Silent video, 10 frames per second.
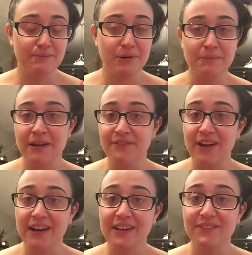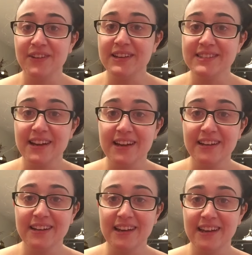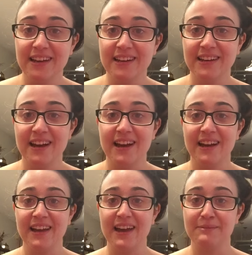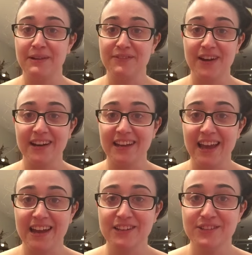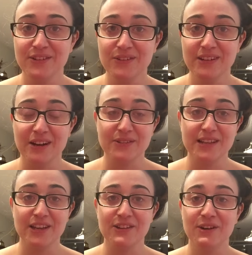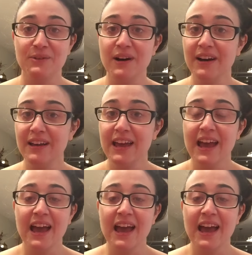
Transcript: put my fighting face on and I had my fighting attitude and I was like, you know what?